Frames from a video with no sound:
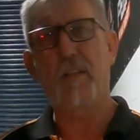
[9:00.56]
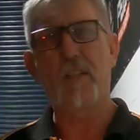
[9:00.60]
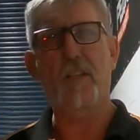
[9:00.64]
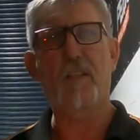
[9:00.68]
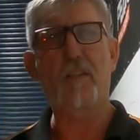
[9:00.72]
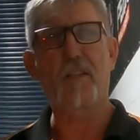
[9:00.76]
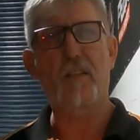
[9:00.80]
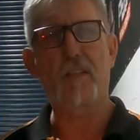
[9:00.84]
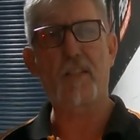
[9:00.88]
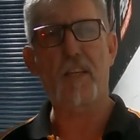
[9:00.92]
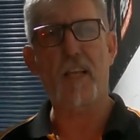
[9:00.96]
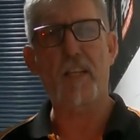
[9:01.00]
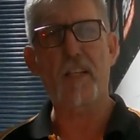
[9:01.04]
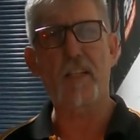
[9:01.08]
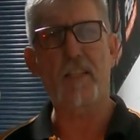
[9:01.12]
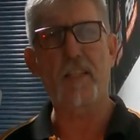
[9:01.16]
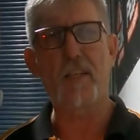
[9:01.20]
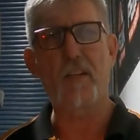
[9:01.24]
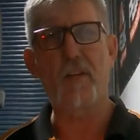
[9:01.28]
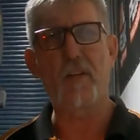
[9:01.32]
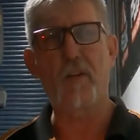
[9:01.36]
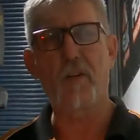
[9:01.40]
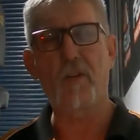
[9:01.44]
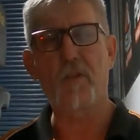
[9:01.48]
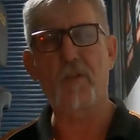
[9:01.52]
just sat the
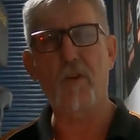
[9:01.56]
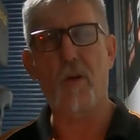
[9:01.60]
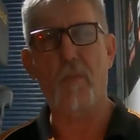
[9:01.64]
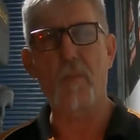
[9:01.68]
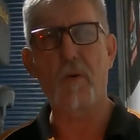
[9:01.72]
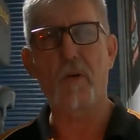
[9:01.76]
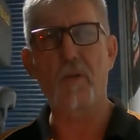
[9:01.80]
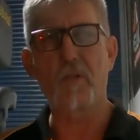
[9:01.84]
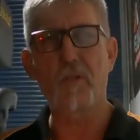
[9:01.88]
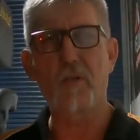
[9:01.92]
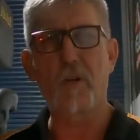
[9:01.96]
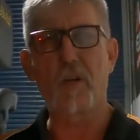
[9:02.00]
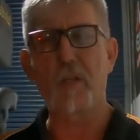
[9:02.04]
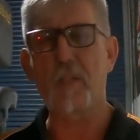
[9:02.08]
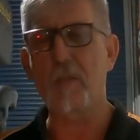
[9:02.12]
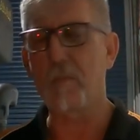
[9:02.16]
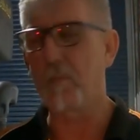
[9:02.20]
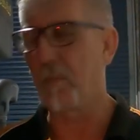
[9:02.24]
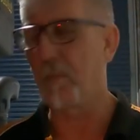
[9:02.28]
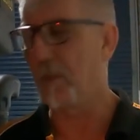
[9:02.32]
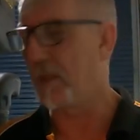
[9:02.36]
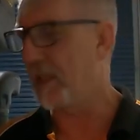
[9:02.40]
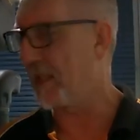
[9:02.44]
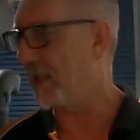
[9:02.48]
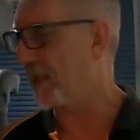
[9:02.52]
seat on the top because it's not a
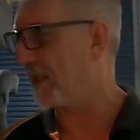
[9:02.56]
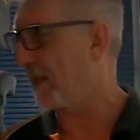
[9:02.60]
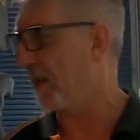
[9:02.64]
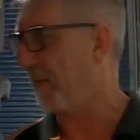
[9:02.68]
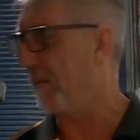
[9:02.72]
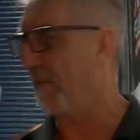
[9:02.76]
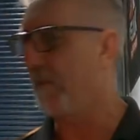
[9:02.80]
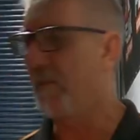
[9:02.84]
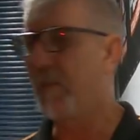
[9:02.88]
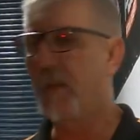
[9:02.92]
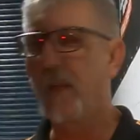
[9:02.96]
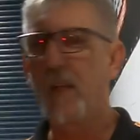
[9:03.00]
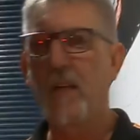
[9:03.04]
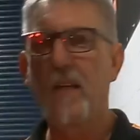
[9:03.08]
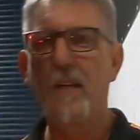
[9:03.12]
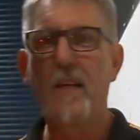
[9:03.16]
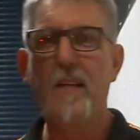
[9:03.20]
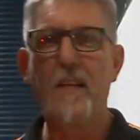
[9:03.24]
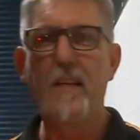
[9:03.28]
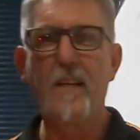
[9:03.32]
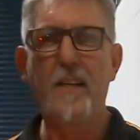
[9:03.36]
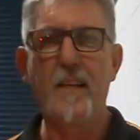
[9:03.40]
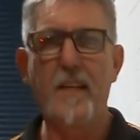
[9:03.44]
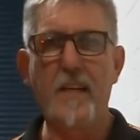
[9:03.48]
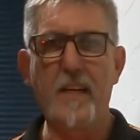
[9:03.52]
split seat.
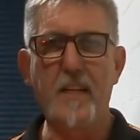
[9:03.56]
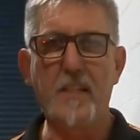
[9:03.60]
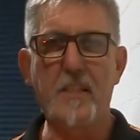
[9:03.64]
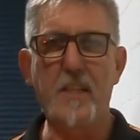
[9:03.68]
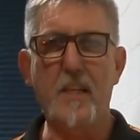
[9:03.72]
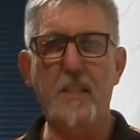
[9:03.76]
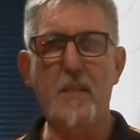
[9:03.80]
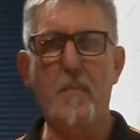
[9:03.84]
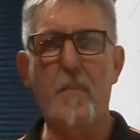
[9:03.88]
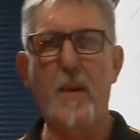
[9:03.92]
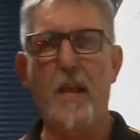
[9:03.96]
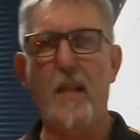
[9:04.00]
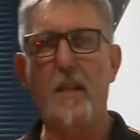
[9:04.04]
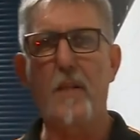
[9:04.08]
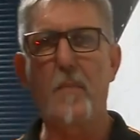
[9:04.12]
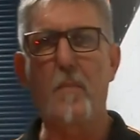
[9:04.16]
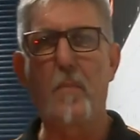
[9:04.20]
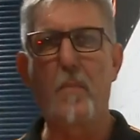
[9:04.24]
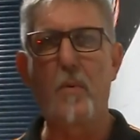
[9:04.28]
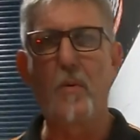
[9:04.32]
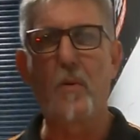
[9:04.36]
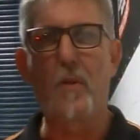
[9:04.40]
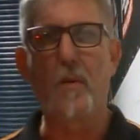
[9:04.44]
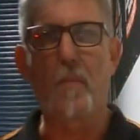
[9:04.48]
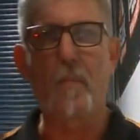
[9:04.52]
He's just about to
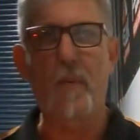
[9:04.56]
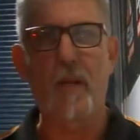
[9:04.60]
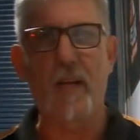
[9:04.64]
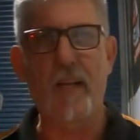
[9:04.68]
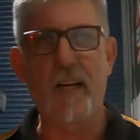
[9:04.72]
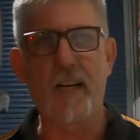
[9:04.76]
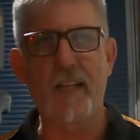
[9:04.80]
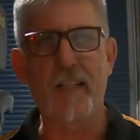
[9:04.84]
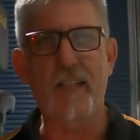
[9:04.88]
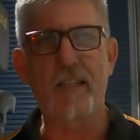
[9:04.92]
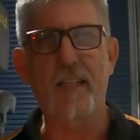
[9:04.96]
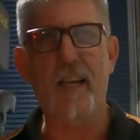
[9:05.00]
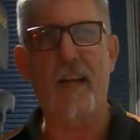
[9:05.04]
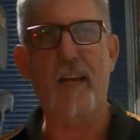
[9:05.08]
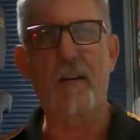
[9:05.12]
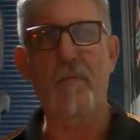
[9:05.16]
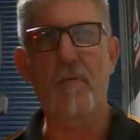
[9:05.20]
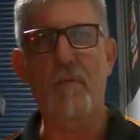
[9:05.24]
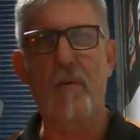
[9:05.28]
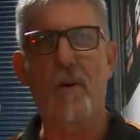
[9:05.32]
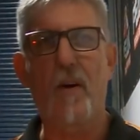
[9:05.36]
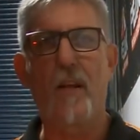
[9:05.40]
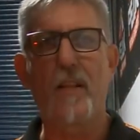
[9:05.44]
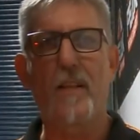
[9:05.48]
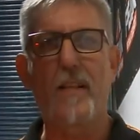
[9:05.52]
pull the pin and say,
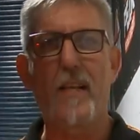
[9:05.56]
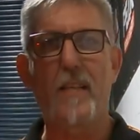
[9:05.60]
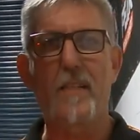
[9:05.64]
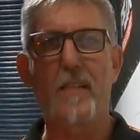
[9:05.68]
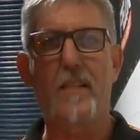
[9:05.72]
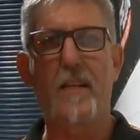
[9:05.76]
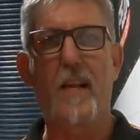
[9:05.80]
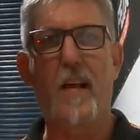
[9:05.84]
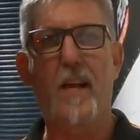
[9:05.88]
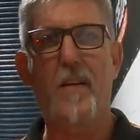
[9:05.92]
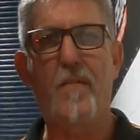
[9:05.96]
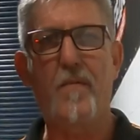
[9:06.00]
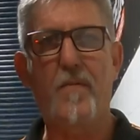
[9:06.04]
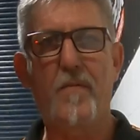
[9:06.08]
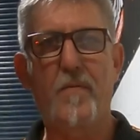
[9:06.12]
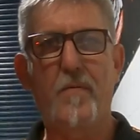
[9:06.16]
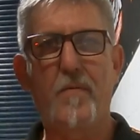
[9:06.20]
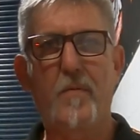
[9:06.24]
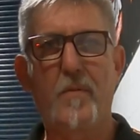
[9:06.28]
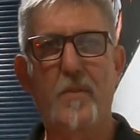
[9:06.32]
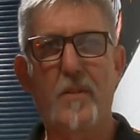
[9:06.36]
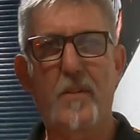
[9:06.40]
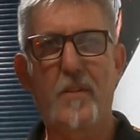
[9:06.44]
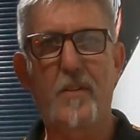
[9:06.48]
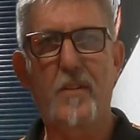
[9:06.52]
right, that's enough.
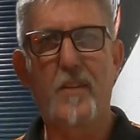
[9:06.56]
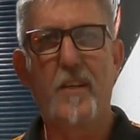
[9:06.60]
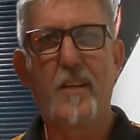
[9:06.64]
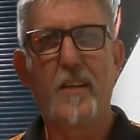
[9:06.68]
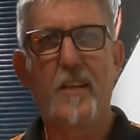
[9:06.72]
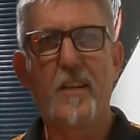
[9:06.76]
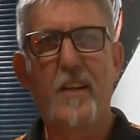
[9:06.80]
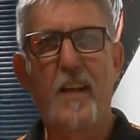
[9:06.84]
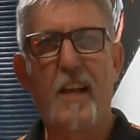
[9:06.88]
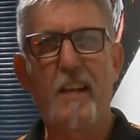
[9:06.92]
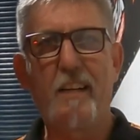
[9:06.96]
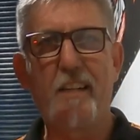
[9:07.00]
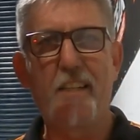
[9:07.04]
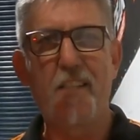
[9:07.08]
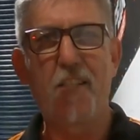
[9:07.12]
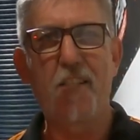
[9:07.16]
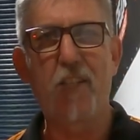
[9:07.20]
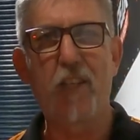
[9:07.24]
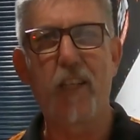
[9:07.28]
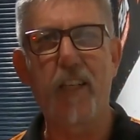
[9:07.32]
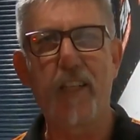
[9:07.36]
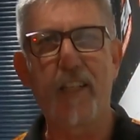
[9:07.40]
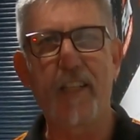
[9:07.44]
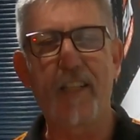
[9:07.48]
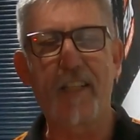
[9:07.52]
He's
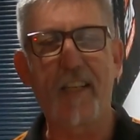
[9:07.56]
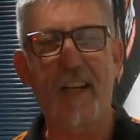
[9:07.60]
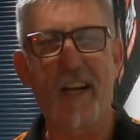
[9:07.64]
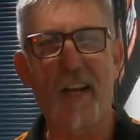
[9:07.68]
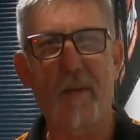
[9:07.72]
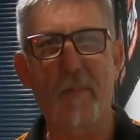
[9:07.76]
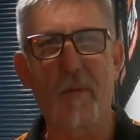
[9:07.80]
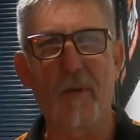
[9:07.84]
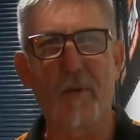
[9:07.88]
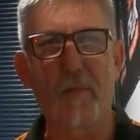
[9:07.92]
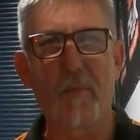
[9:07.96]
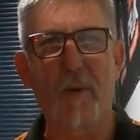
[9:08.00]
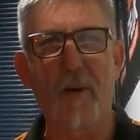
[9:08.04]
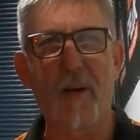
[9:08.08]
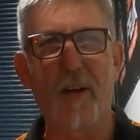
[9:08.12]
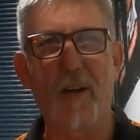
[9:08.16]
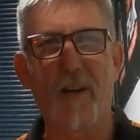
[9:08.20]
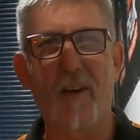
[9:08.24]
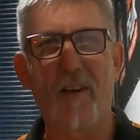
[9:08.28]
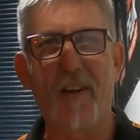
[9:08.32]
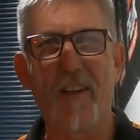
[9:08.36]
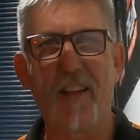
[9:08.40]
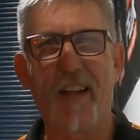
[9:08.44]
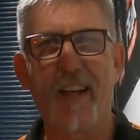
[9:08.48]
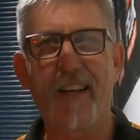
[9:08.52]
seen the setup on my
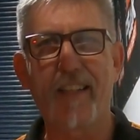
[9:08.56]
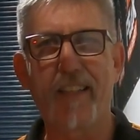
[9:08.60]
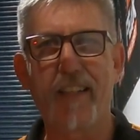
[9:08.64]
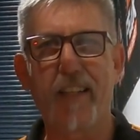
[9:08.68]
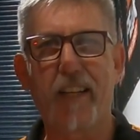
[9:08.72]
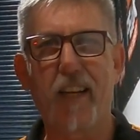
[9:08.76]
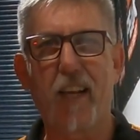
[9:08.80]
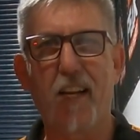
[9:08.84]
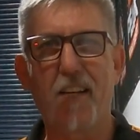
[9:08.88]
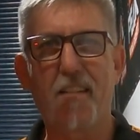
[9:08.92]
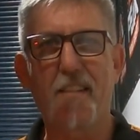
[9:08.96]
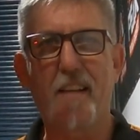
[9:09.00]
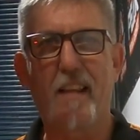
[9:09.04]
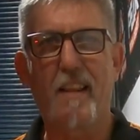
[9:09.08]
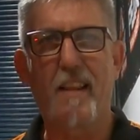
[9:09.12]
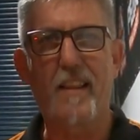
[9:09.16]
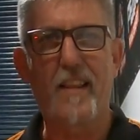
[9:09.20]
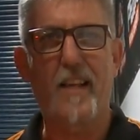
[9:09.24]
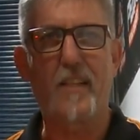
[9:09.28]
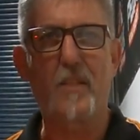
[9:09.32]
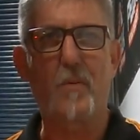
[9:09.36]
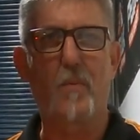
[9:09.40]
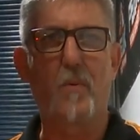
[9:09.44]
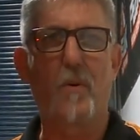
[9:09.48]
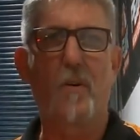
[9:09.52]
Hilux and goes,
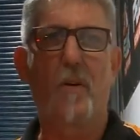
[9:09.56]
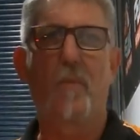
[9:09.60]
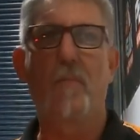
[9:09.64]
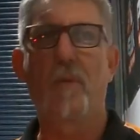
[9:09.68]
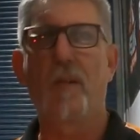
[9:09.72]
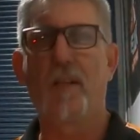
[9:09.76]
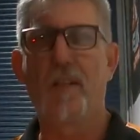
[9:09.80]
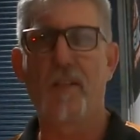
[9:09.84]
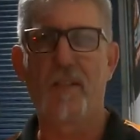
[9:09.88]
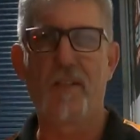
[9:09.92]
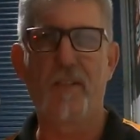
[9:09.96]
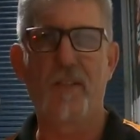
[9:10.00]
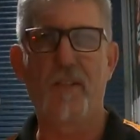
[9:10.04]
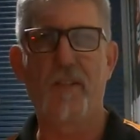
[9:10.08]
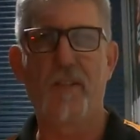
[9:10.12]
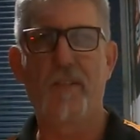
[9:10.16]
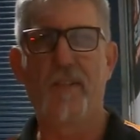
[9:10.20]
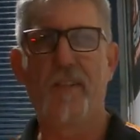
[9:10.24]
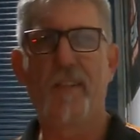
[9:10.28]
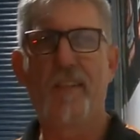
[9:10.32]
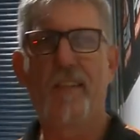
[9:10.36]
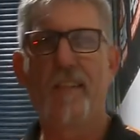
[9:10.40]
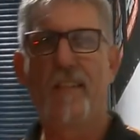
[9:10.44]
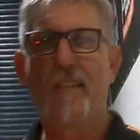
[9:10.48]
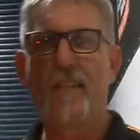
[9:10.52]
that's what I'm going to do.
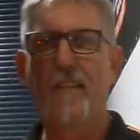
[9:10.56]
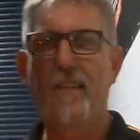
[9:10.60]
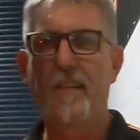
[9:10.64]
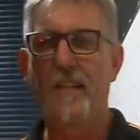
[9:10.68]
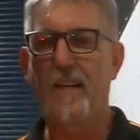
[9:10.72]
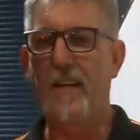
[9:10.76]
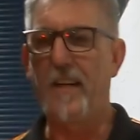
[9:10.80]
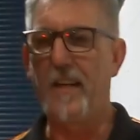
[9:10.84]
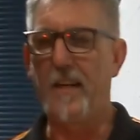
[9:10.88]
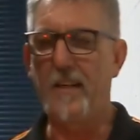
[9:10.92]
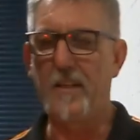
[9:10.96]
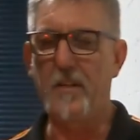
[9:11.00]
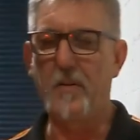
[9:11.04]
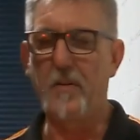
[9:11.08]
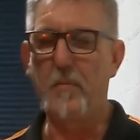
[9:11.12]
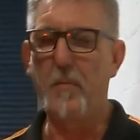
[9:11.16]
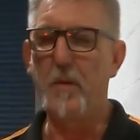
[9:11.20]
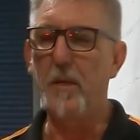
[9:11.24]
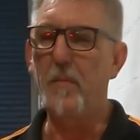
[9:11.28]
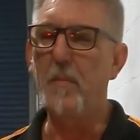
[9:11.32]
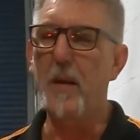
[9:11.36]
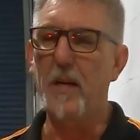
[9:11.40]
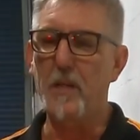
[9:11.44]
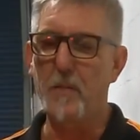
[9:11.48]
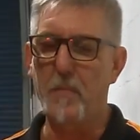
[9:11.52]
And it'll
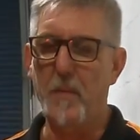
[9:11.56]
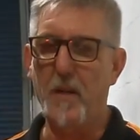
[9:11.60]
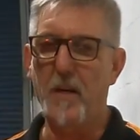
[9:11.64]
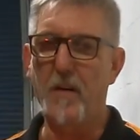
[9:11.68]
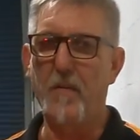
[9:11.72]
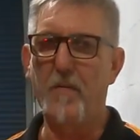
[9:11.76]
be much better